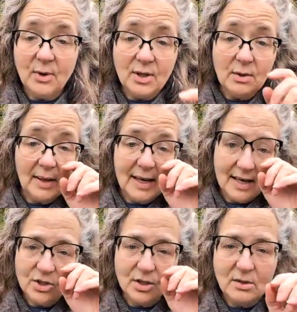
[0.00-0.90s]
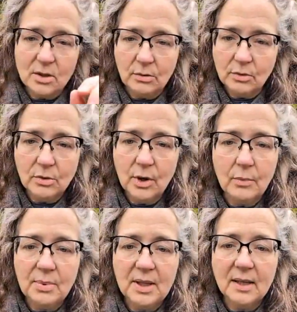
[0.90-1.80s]
I'm with you. I actually don't
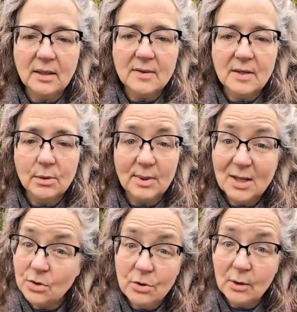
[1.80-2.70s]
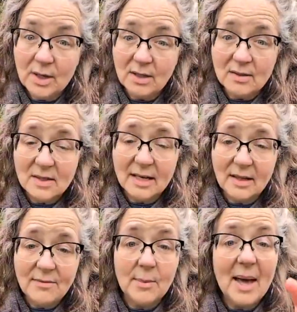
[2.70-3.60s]
grow big onions either, but I do grow
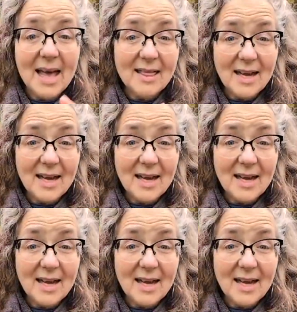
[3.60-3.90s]
onions and I love them.